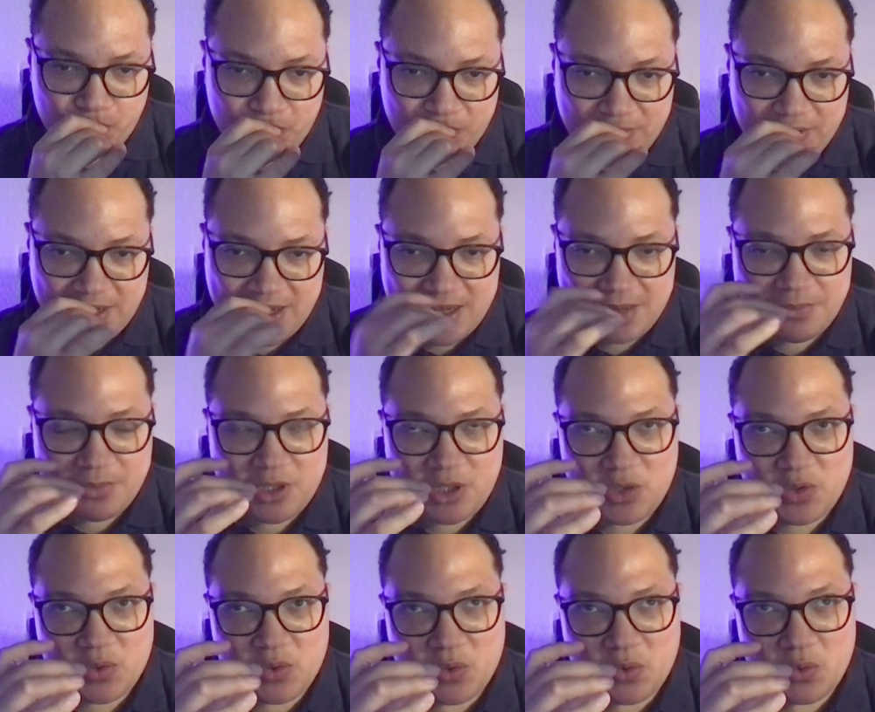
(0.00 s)
come
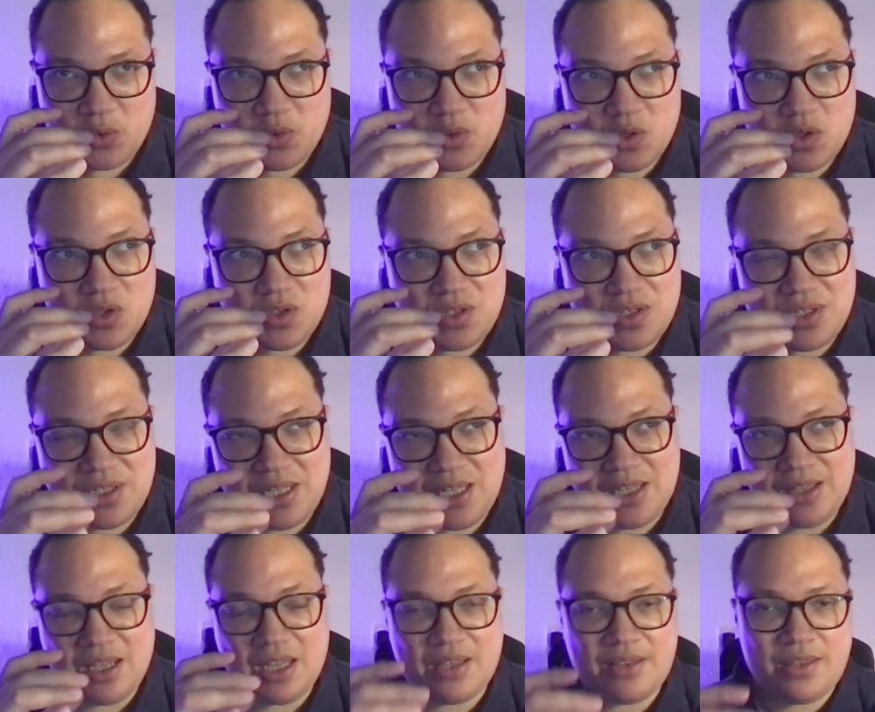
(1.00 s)
to see
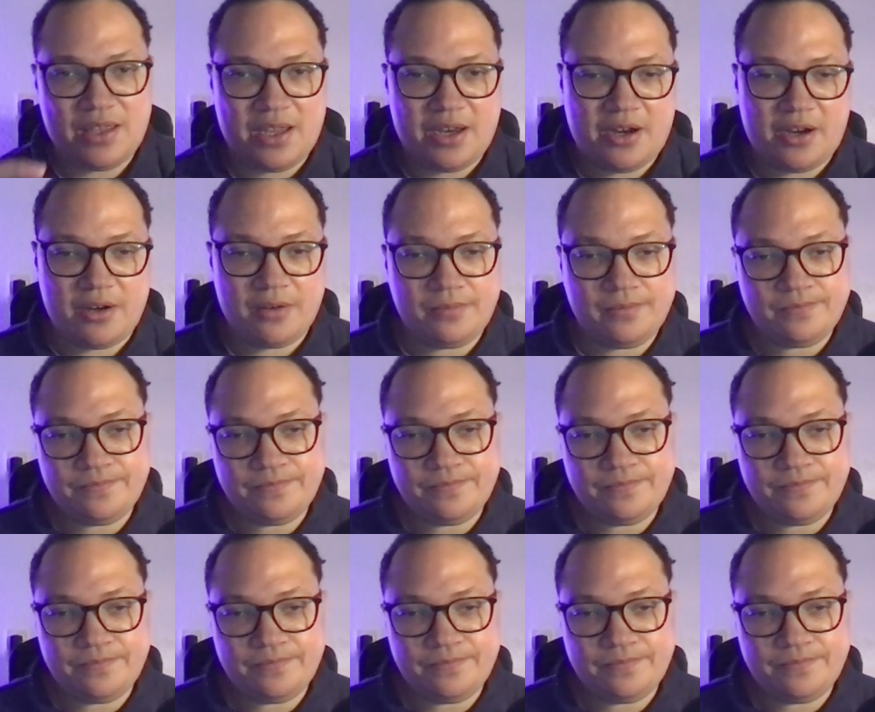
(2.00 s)
that there